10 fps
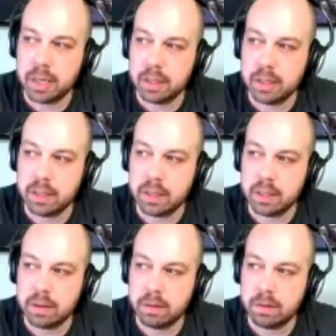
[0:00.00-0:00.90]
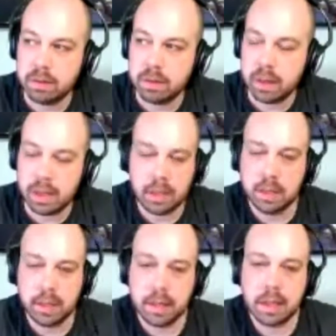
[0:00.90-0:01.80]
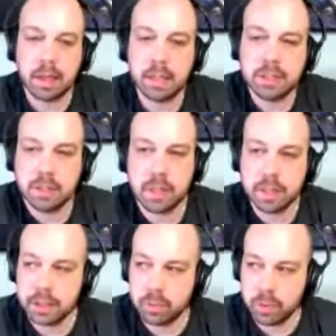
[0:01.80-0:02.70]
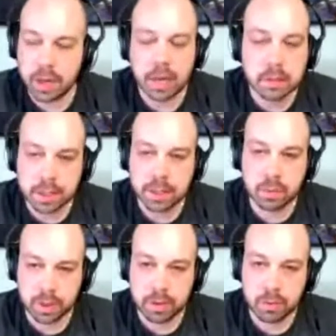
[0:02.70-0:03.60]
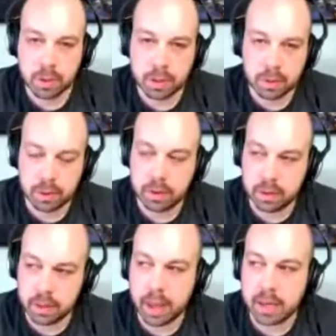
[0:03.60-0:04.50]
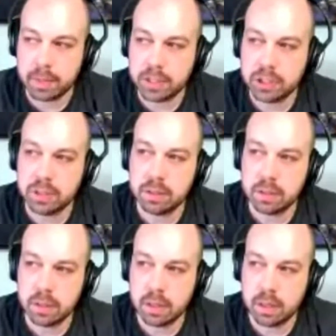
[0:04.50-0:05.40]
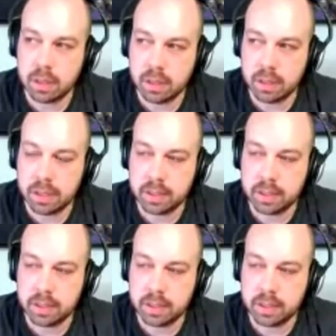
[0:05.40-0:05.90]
but and I, I just like the way I like the way where the animation uh,